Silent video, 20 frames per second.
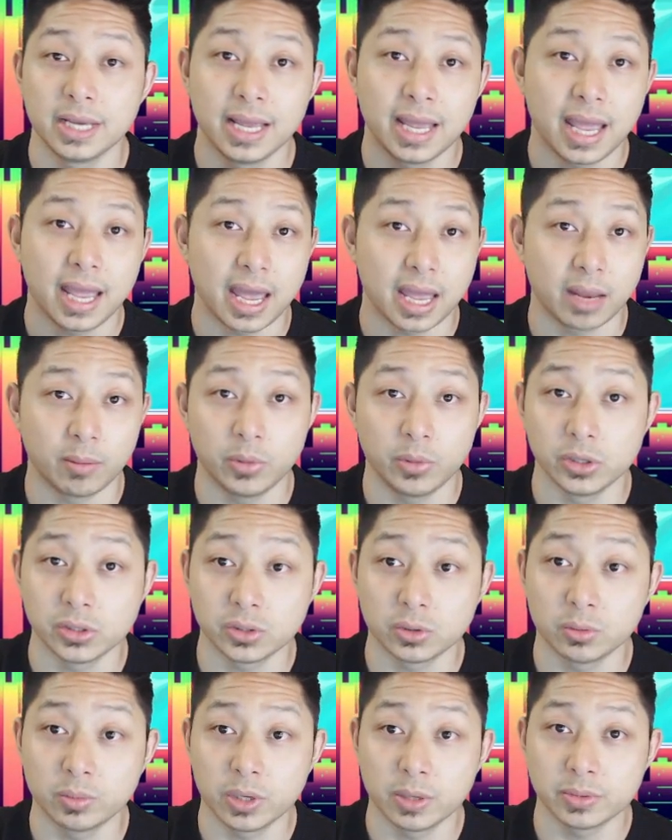and
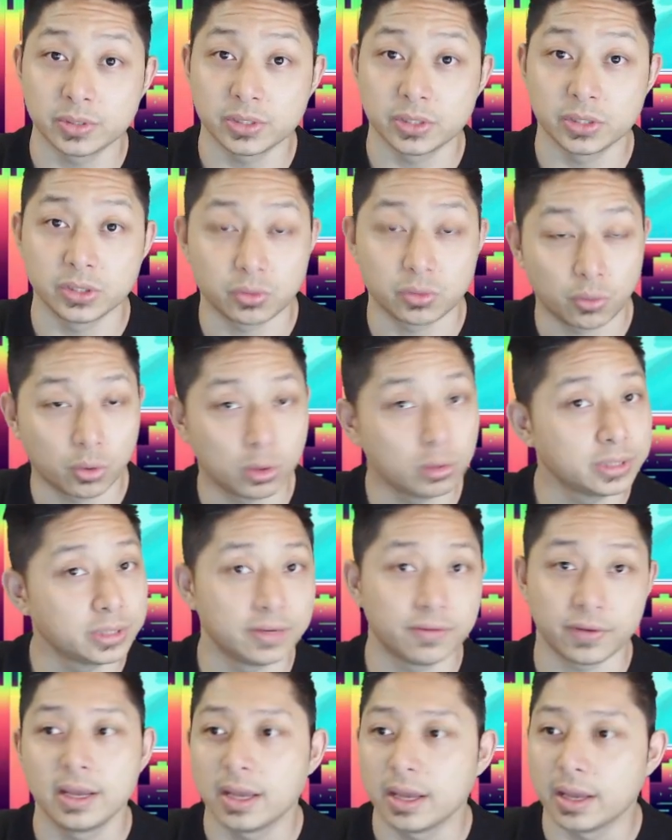personal purposes,
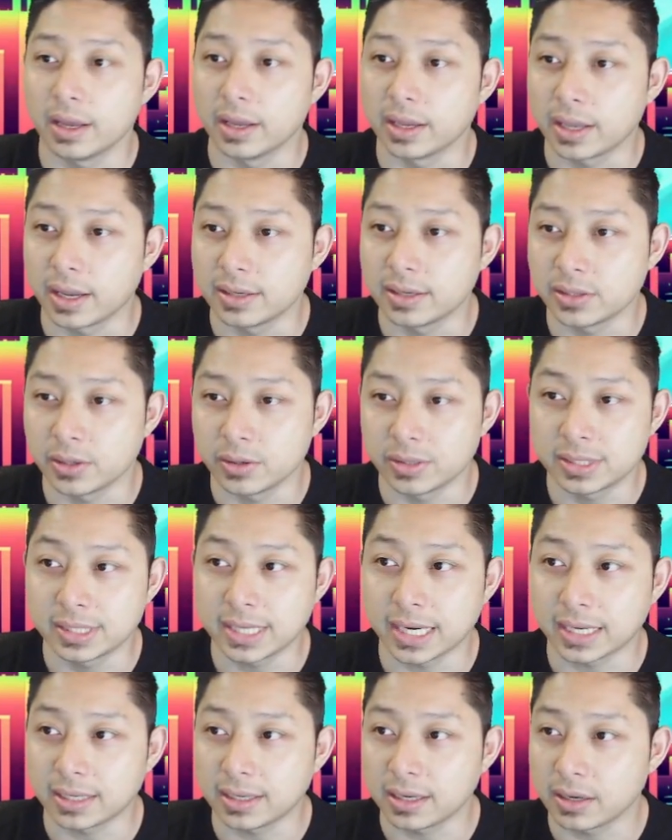royalty-free. Okay, so it's
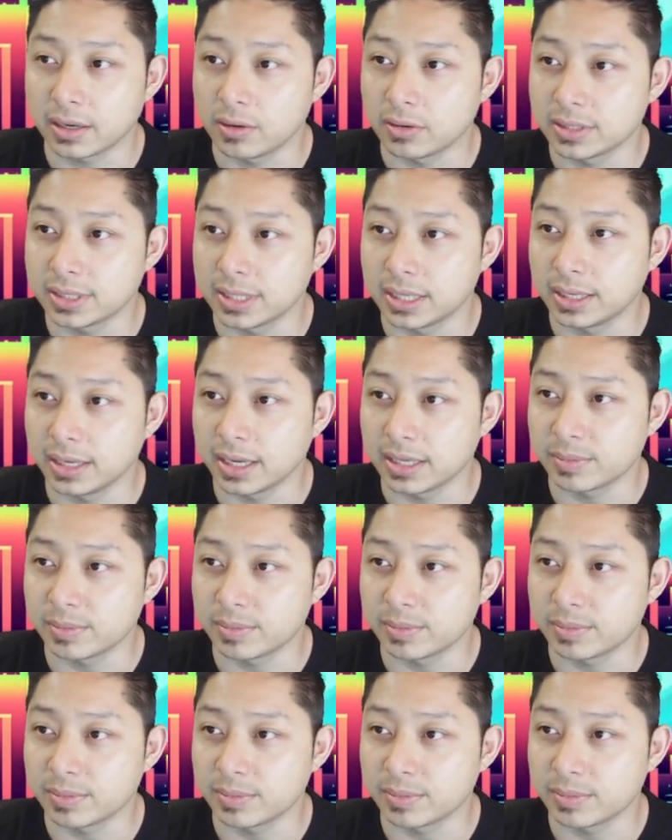technically not stealing.